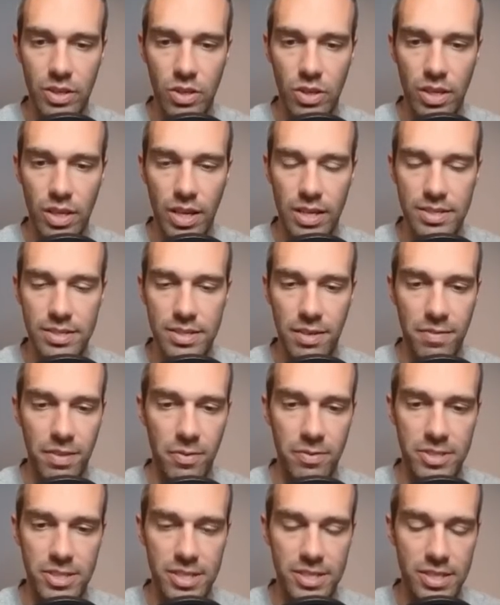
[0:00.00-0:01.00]
stuff that
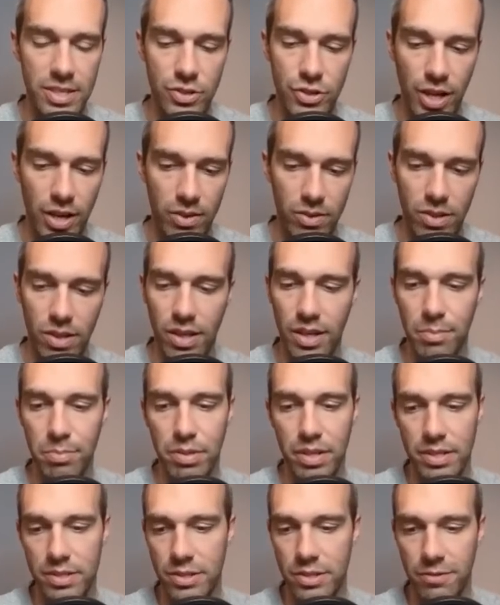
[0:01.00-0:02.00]
resists the Shadow Claw
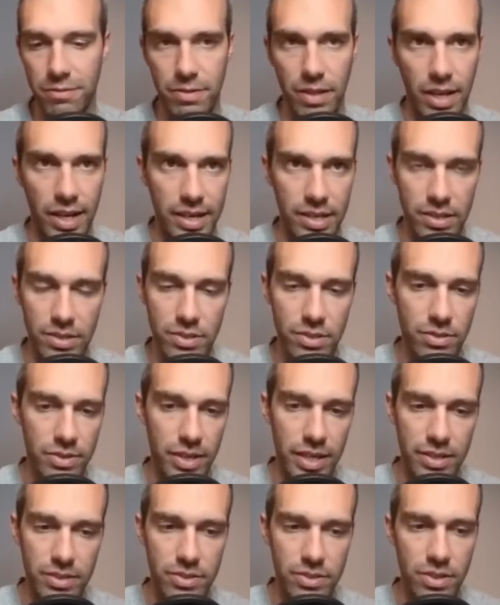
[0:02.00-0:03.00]
plus your flyers,
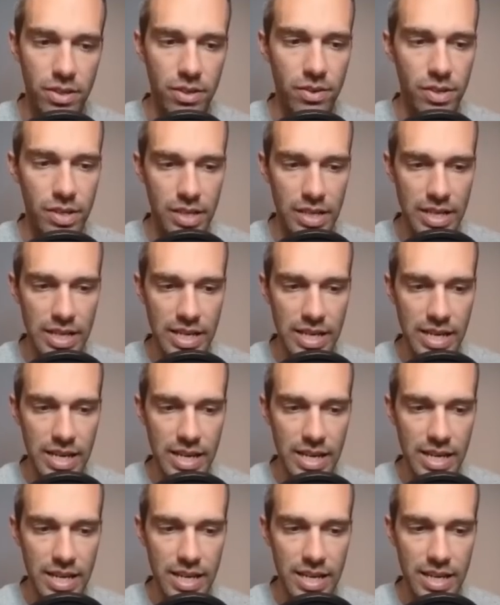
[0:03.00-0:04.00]
right? So
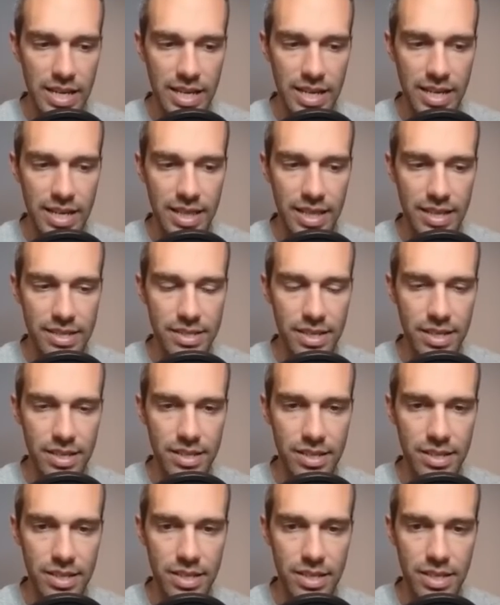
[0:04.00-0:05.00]
that is
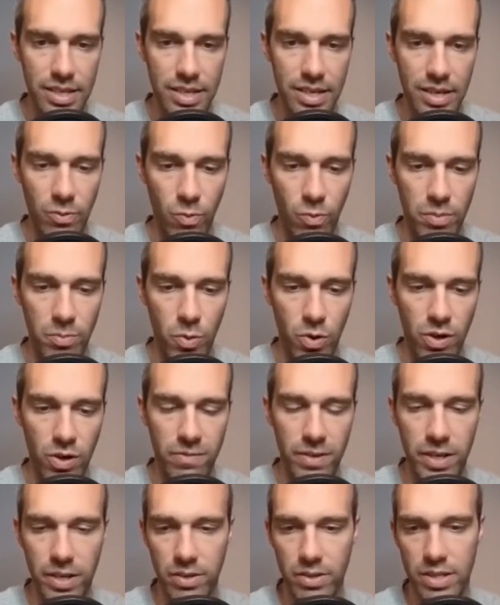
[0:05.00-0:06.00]
it. One more
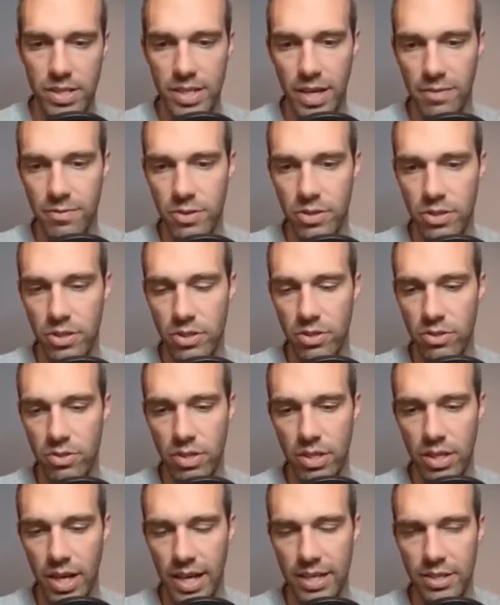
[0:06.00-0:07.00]
video this
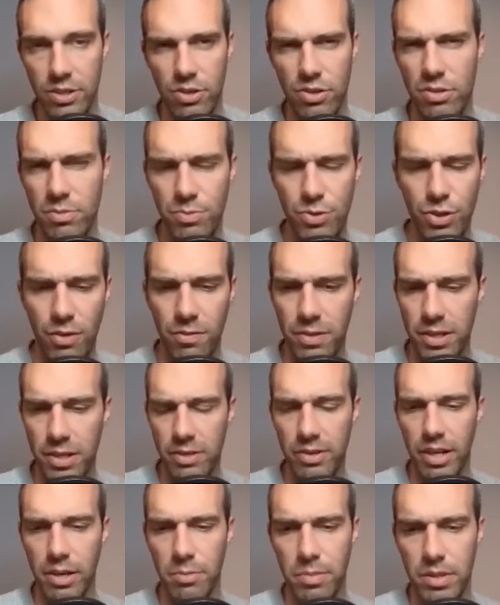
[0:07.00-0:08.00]
afternoon. I had to do some shuffling
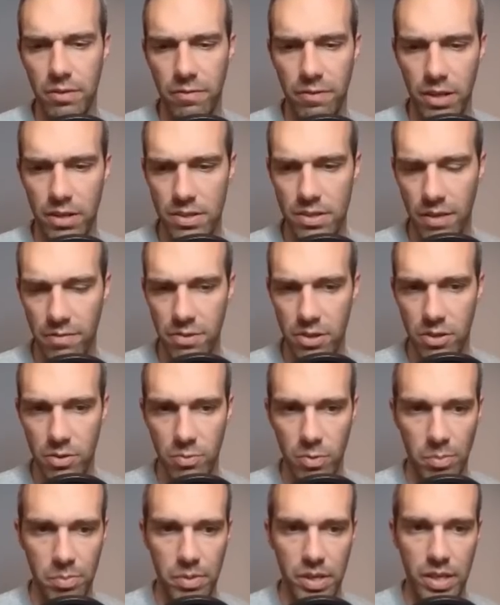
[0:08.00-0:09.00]
around, but the video this afternoon
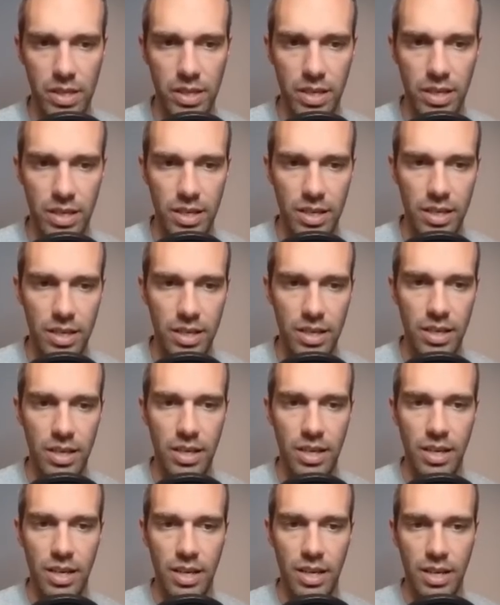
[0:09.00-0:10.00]
will be the
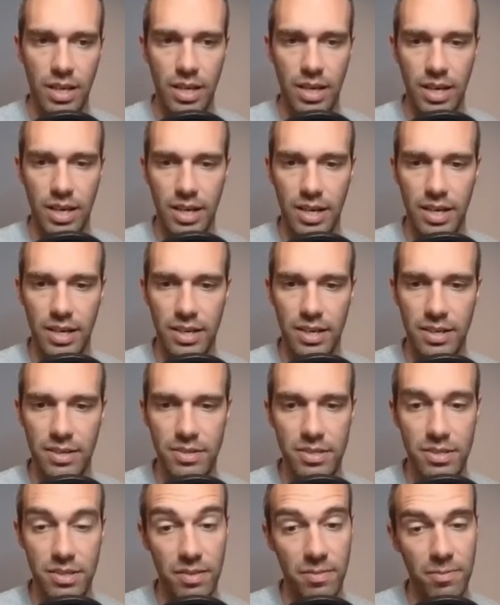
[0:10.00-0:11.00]

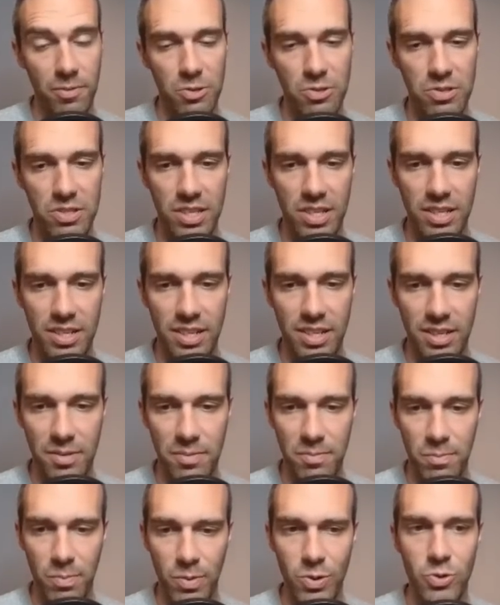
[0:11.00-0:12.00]
Hisuian
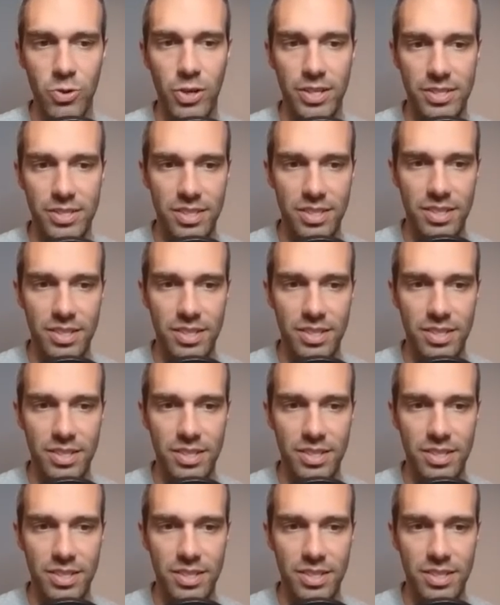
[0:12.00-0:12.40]
Moltres.